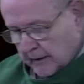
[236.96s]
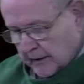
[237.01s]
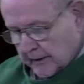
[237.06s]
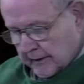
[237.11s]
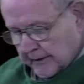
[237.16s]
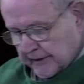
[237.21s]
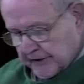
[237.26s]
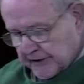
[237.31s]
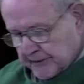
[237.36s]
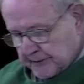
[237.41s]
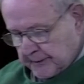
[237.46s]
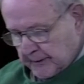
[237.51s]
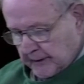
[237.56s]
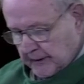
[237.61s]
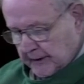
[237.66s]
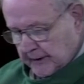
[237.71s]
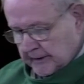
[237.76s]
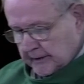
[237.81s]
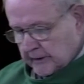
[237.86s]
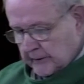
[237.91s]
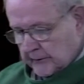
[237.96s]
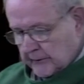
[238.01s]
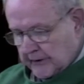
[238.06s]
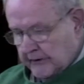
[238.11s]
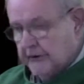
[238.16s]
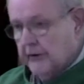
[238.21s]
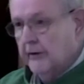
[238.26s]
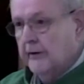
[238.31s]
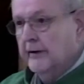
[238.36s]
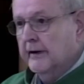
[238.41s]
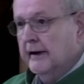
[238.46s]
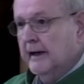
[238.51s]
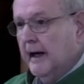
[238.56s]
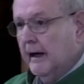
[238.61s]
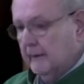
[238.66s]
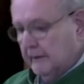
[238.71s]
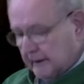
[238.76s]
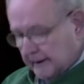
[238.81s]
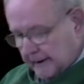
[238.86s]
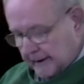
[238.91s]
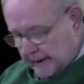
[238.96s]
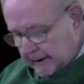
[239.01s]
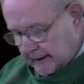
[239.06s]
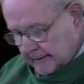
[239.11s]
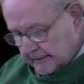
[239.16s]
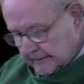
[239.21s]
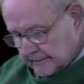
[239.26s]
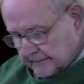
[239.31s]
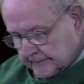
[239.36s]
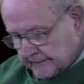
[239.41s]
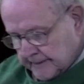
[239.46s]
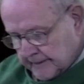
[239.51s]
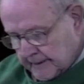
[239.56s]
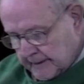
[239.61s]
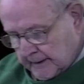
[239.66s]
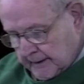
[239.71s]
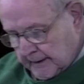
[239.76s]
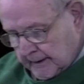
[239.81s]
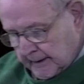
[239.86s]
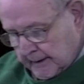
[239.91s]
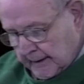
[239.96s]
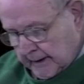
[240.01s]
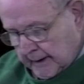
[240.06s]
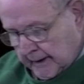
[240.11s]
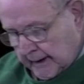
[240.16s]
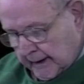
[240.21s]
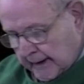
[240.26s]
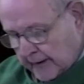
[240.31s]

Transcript: of the Spirit, returned to Galilee, and a